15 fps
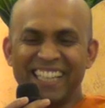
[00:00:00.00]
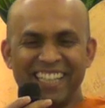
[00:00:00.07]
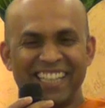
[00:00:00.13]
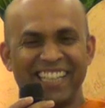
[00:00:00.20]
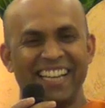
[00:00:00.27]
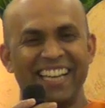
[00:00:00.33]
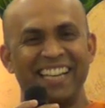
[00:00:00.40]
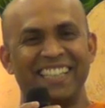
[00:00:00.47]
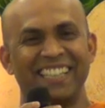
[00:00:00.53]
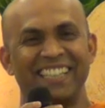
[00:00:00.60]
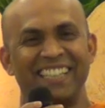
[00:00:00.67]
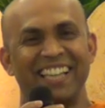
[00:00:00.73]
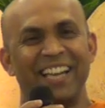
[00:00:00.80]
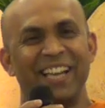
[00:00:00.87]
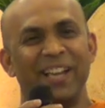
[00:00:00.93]

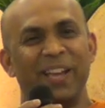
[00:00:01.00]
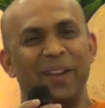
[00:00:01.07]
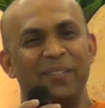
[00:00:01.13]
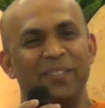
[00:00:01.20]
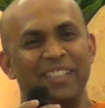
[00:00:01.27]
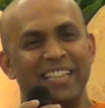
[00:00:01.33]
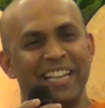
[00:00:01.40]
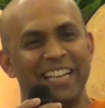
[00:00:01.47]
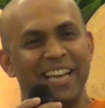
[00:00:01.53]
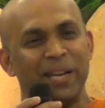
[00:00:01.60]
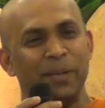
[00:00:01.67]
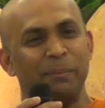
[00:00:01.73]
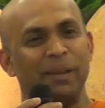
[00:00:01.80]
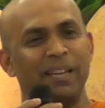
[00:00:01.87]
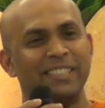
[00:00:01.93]
Right? We really have
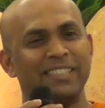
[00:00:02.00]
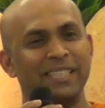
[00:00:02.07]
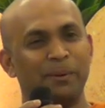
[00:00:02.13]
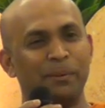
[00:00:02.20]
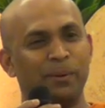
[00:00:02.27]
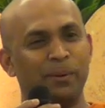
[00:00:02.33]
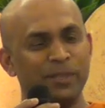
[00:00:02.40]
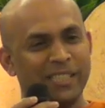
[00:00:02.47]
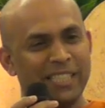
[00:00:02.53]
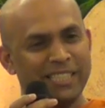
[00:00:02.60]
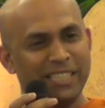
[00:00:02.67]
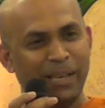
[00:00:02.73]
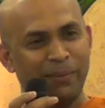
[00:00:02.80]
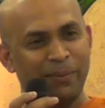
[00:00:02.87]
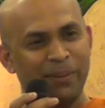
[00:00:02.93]
to make some
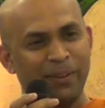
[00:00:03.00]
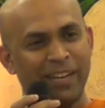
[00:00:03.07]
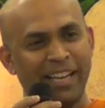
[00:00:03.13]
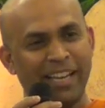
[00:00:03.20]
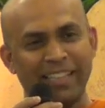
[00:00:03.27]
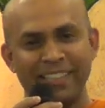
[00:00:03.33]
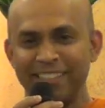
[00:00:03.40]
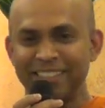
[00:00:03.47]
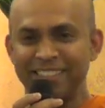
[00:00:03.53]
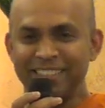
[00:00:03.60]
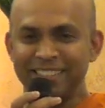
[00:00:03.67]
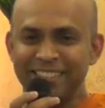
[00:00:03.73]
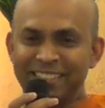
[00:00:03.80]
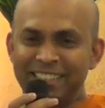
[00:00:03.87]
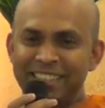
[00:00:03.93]
conscious effort, like
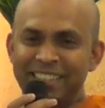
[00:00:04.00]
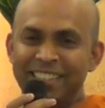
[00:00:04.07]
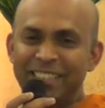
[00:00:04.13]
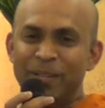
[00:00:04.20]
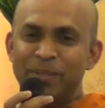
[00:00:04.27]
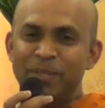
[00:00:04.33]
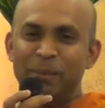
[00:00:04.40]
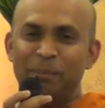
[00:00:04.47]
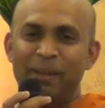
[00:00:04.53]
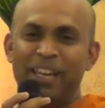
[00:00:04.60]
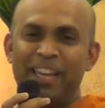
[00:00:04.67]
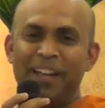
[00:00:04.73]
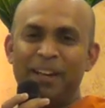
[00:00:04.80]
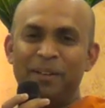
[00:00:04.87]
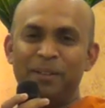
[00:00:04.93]
give some
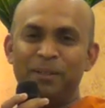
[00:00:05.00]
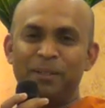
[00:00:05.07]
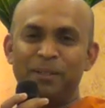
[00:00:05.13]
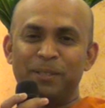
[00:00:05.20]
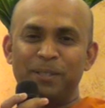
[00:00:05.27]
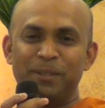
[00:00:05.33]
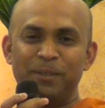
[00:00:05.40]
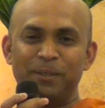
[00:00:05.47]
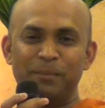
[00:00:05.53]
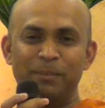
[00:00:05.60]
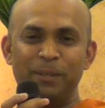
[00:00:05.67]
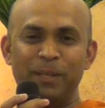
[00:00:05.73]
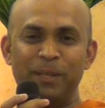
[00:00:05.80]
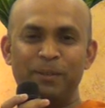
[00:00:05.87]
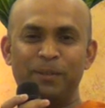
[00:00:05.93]
air to those,
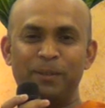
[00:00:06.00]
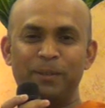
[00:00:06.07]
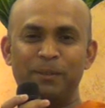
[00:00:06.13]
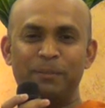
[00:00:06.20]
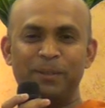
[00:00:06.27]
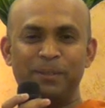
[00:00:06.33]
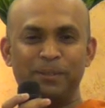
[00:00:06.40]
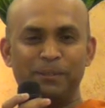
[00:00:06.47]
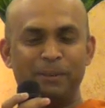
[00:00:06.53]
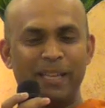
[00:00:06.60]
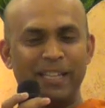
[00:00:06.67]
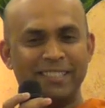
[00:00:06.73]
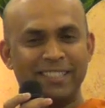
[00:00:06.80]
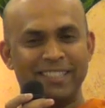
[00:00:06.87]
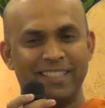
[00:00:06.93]
beautiful,
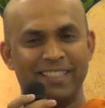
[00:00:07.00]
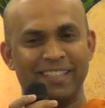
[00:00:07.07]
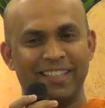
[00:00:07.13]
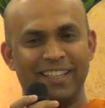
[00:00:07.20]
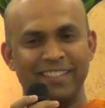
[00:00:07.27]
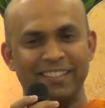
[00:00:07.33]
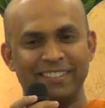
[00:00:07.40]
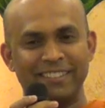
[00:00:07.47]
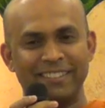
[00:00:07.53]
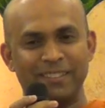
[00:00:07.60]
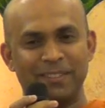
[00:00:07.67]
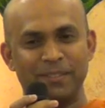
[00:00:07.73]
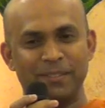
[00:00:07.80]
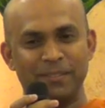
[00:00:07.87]
places in the lungs.